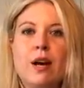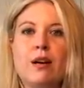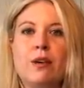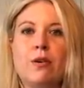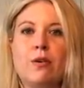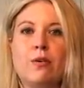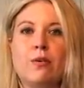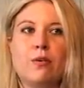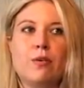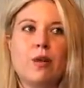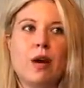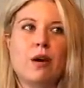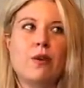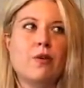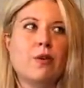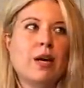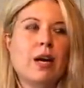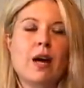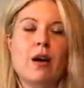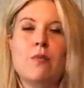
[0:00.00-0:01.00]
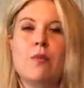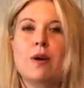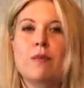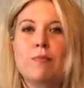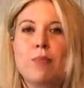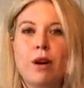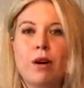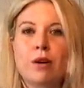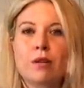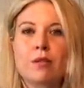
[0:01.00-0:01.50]
I don't care
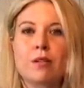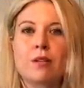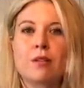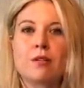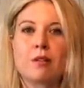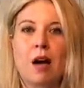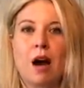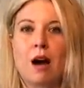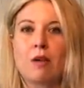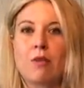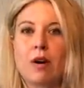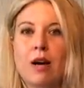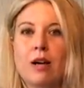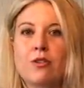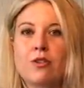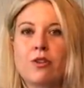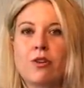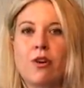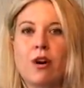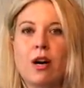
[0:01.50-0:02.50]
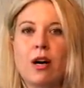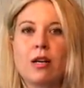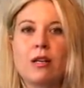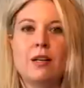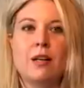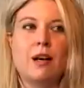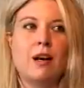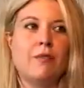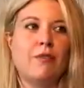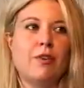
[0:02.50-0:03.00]
what partisan tirade you're
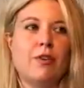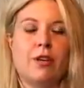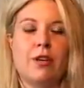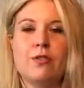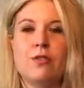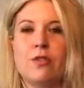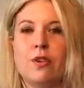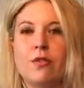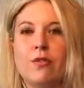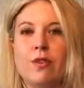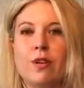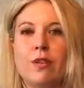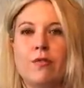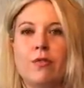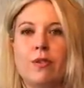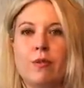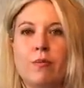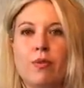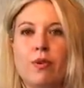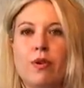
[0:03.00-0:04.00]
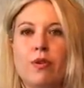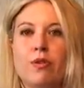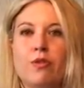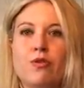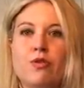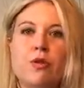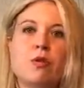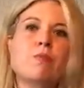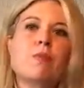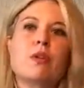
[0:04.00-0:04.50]
on. If you're conservative, liberal, you
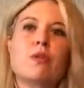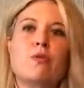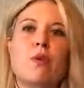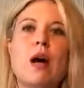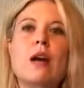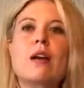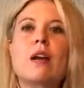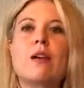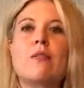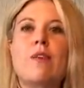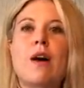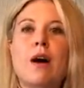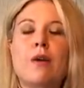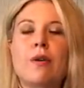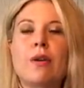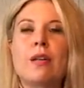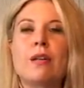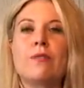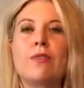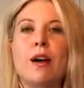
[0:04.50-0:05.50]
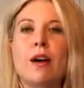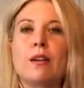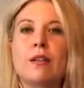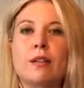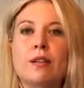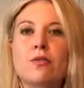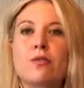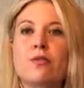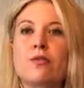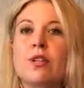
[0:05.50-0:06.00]
shouldn't be threatening
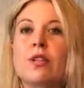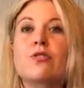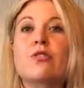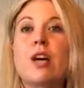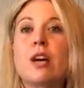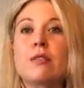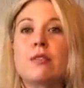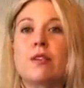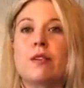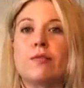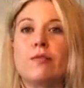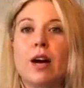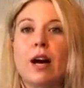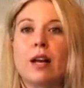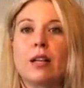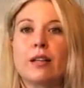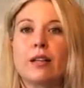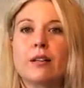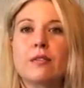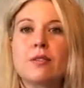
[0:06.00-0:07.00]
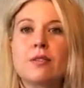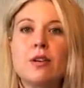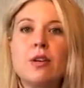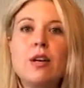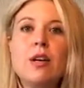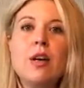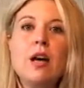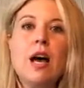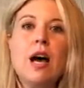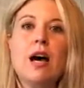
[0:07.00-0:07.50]
violence or suggesting violence
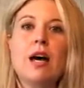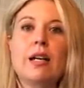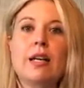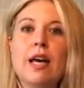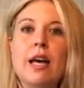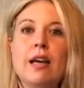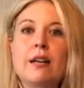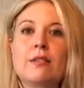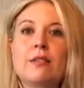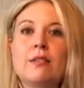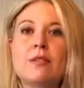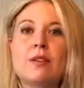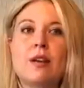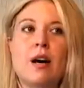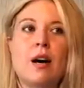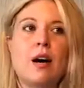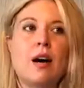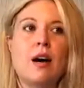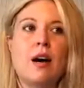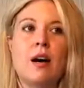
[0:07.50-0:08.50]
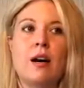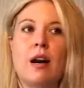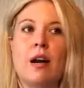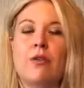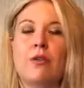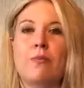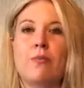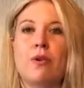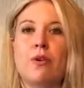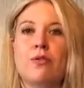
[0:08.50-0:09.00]
against
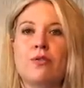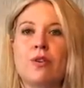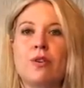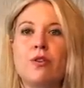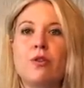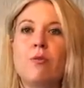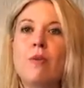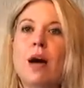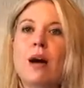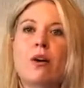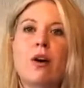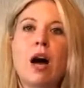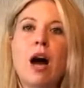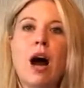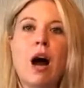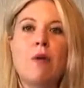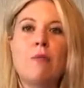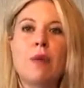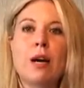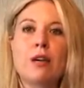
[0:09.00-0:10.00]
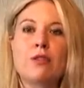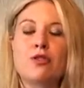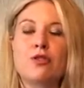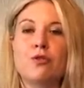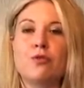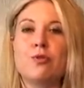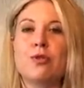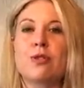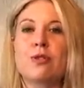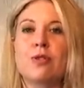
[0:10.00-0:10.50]
another person, no matter how
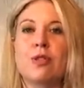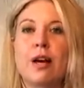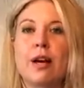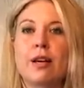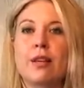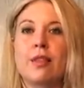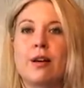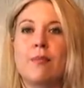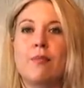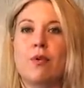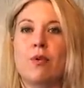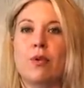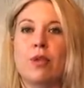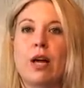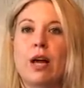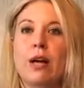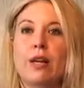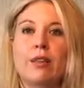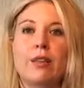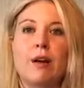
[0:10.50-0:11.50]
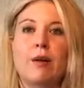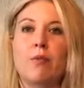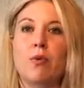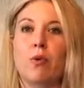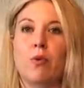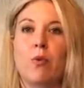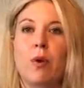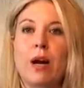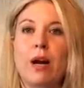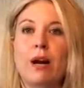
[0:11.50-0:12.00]
much you dislike them or like them
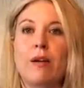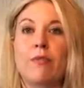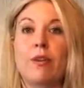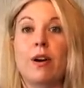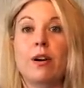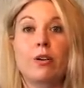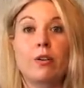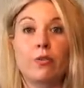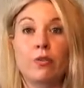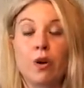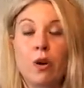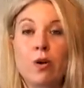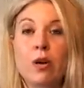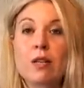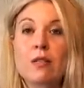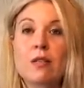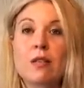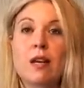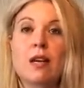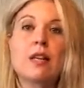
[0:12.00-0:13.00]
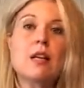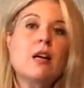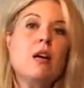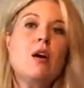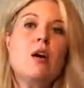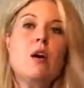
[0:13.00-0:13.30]
or whatever. And you'll notice that